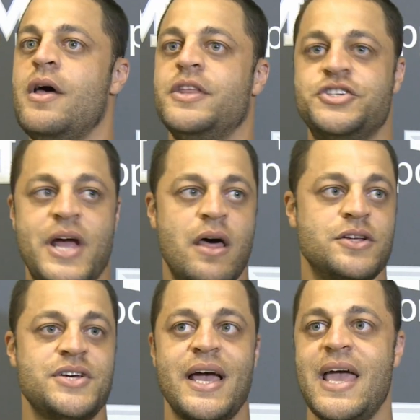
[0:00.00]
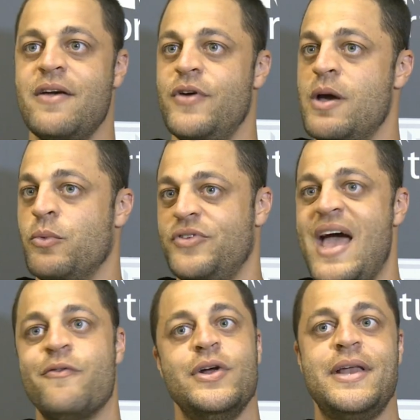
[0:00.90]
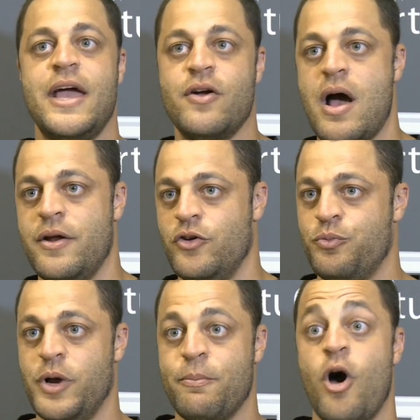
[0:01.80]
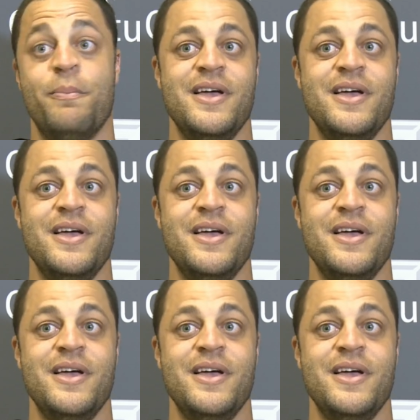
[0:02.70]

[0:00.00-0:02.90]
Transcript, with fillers: the challenge I gave him was every day you're out here in spring ball,